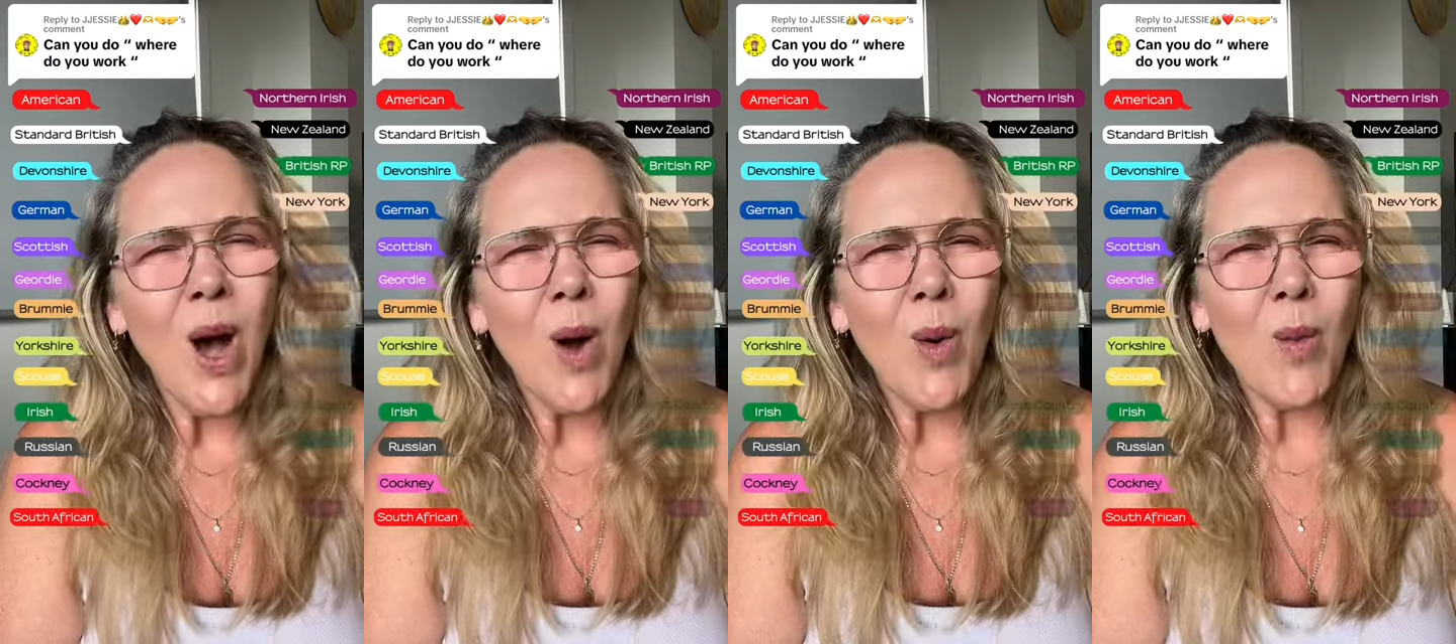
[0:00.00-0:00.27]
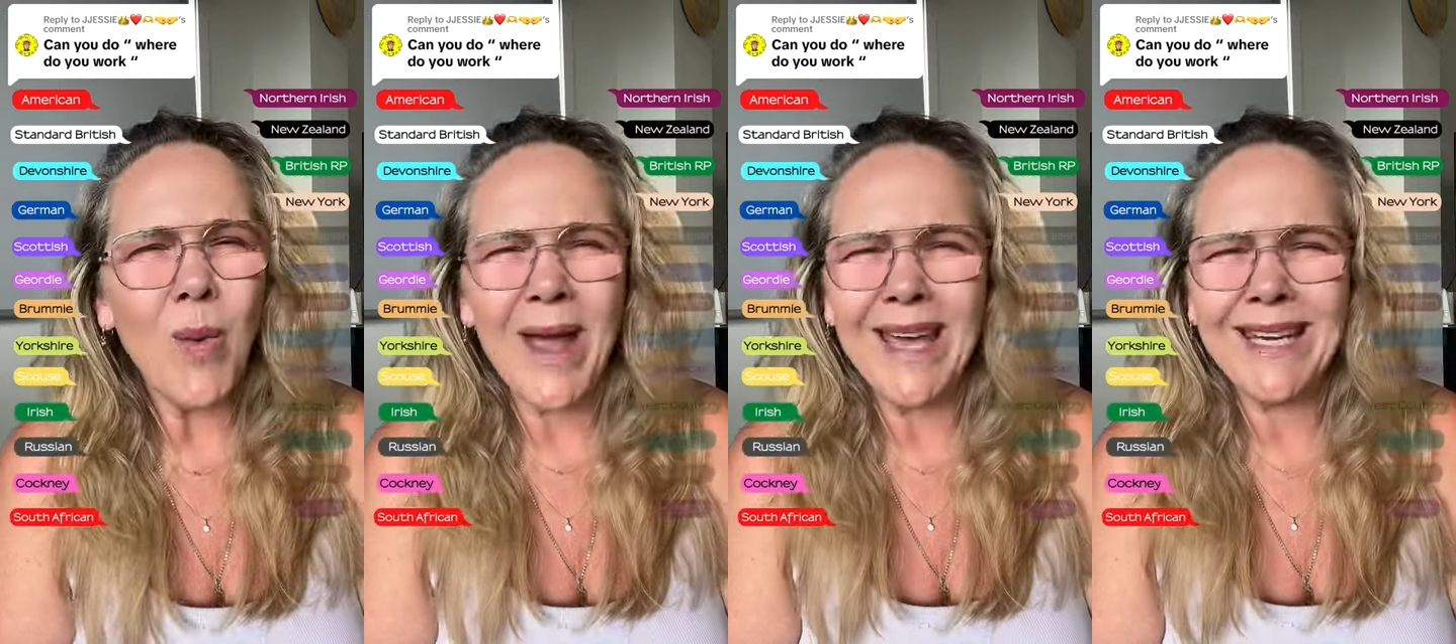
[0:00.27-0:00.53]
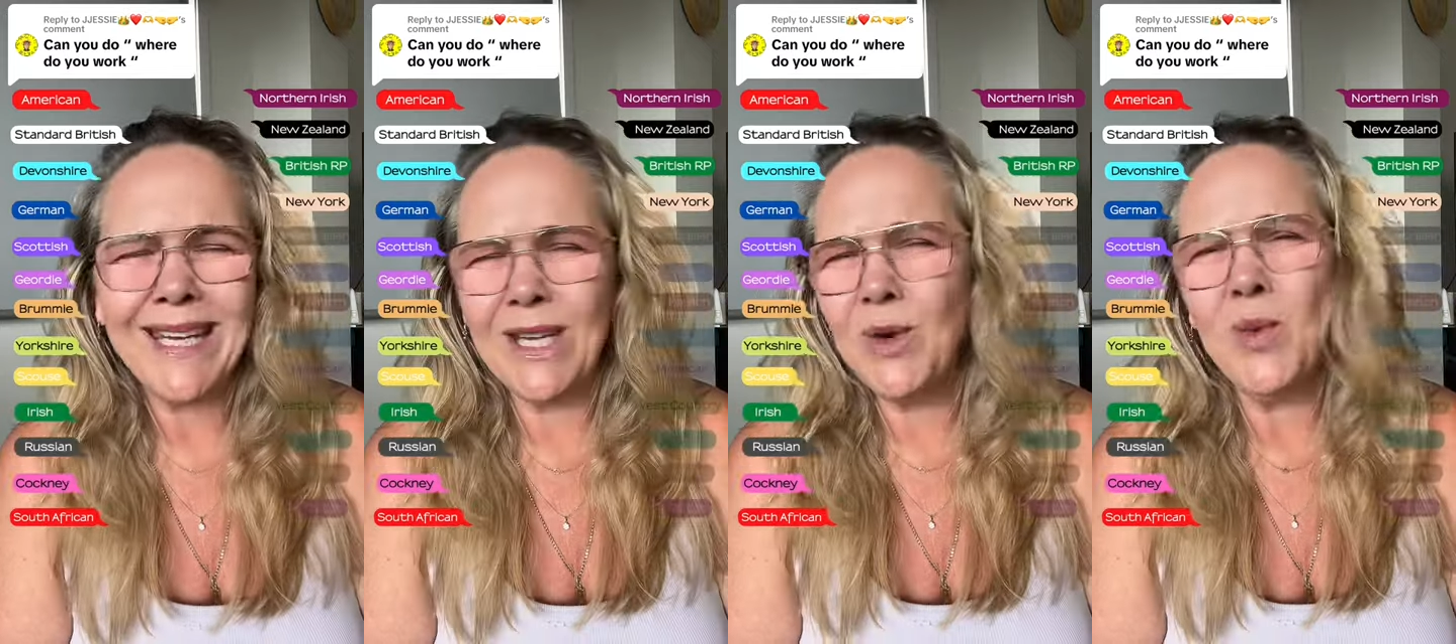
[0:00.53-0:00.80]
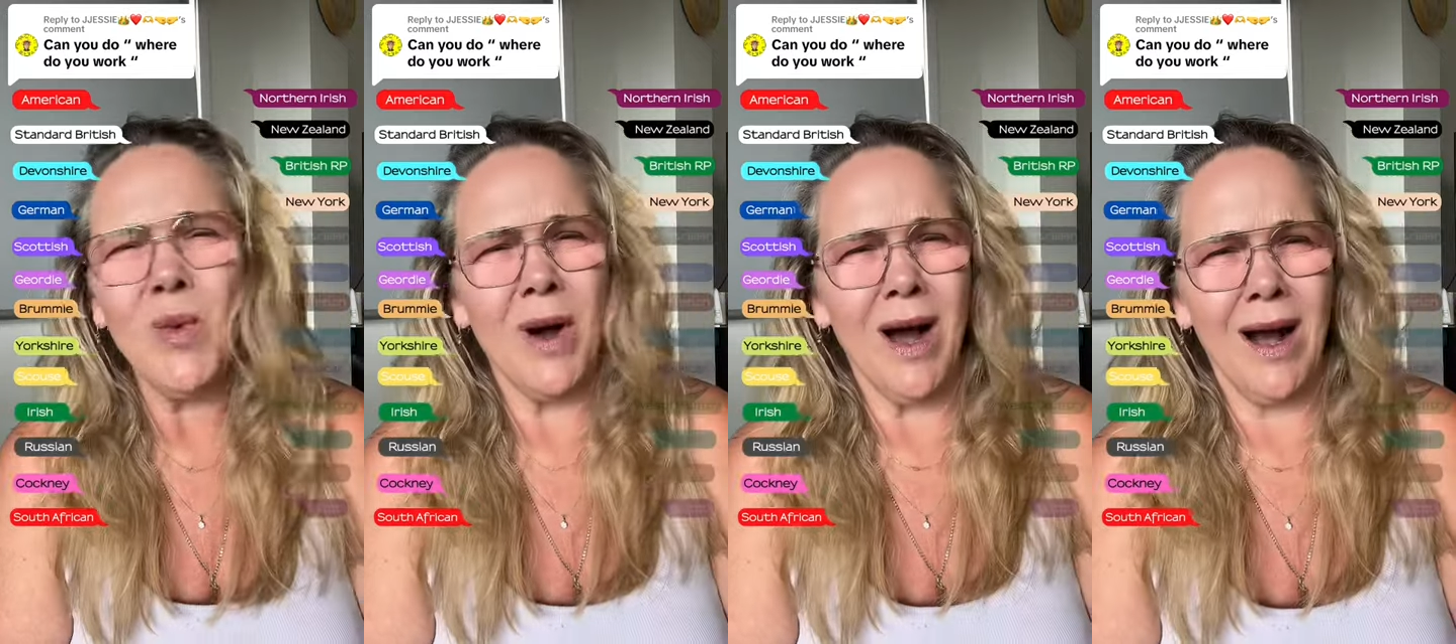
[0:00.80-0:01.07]
Where do you
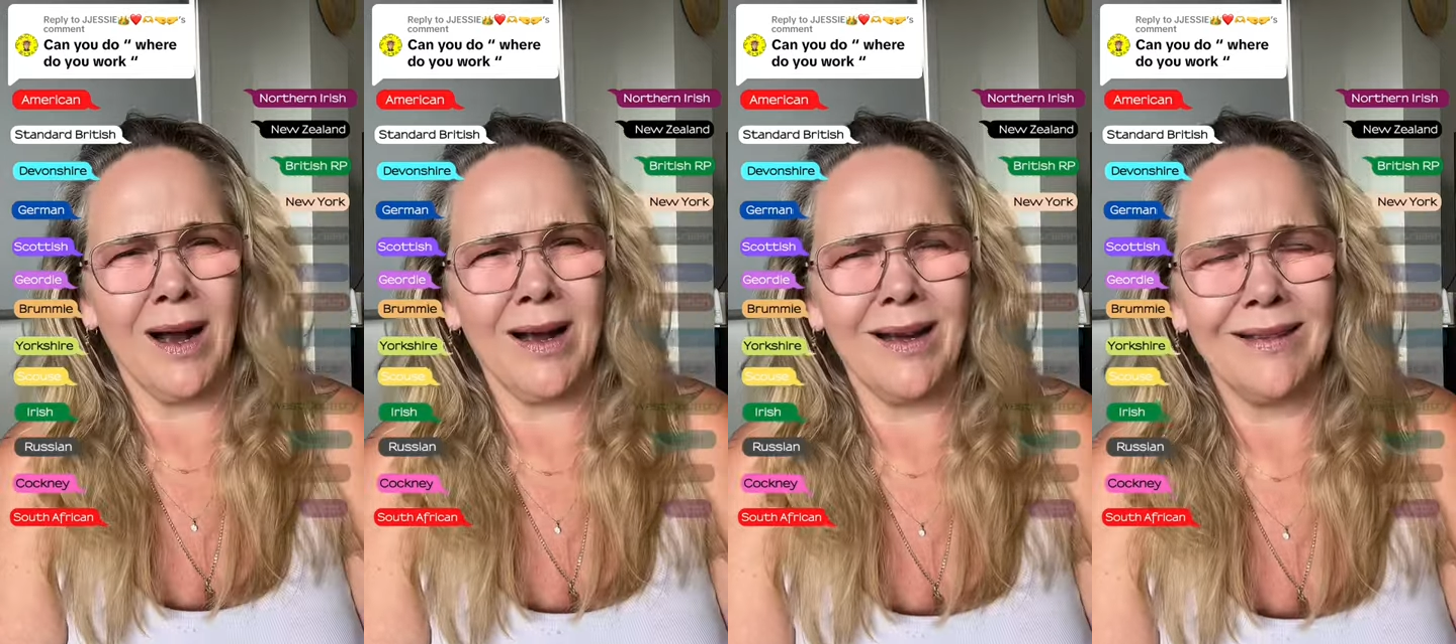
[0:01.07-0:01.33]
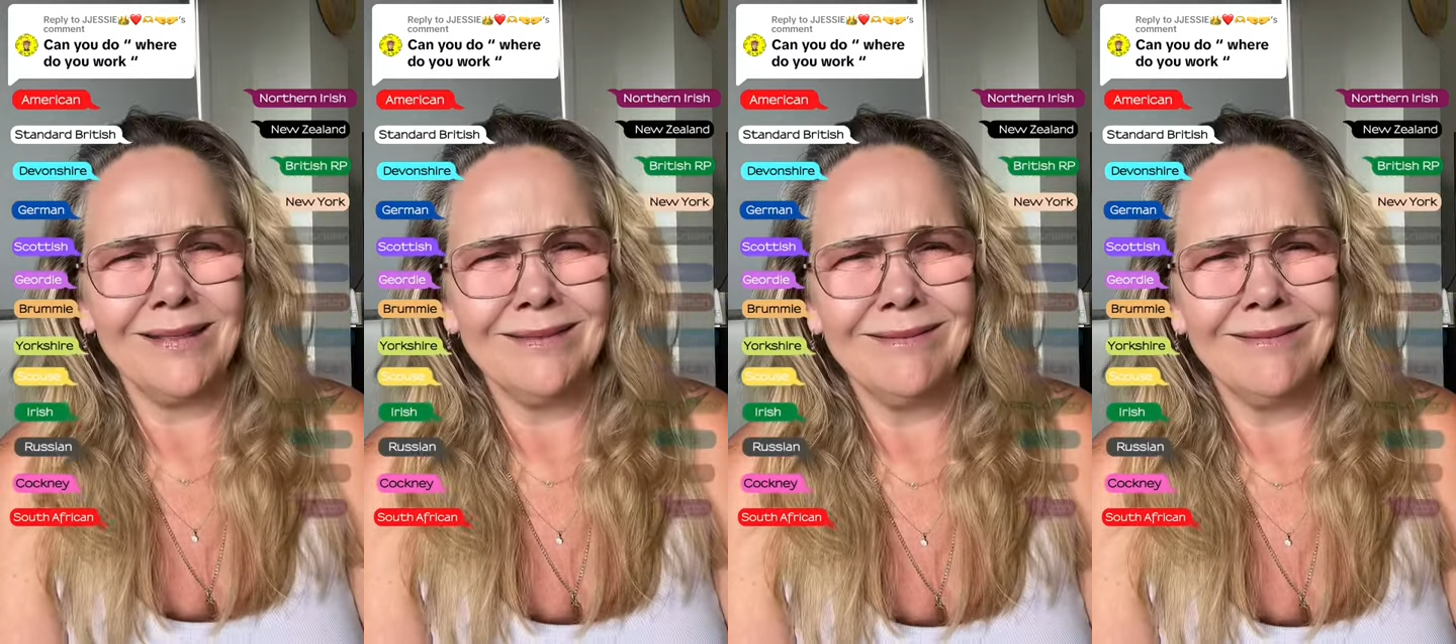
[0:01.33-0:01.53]
work?